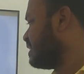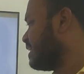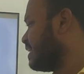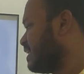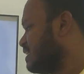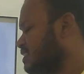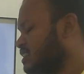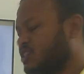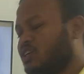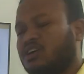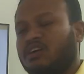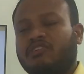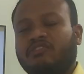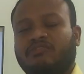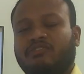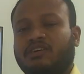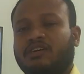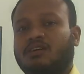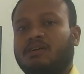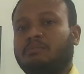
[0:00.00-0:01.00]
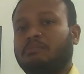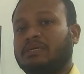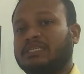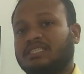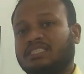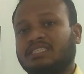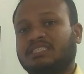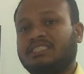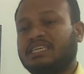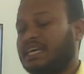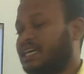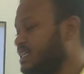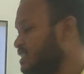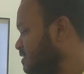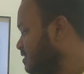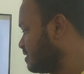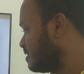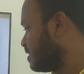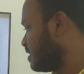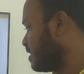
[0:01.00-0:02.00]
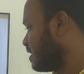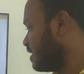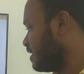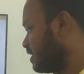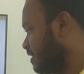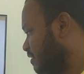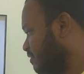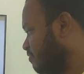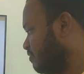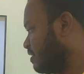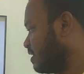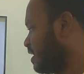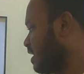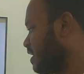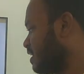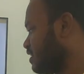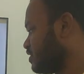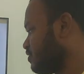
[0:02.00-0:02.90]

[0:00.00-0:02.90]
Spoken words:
the risk of pesticides, drift and